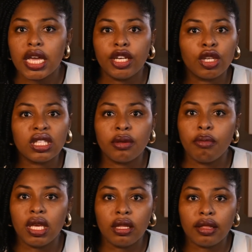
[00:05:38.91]
It doesn't
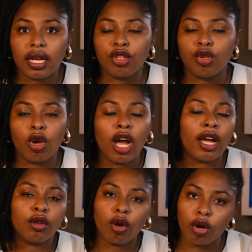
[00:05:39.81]
mean that you
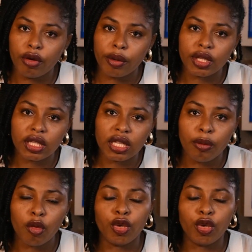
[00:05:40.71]
cannot correct them,